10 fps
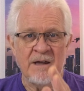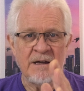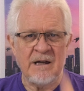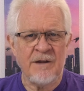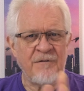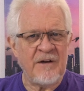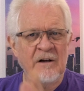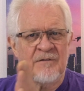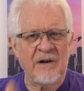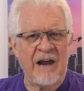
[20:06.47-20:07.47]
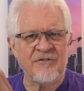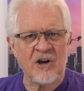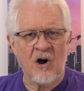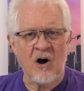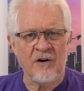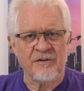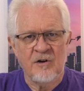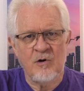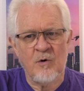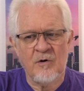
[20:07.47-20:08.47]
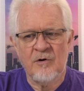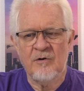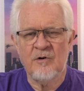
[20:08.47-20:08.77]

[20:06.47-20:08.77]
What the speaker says: in the field of electric cars, who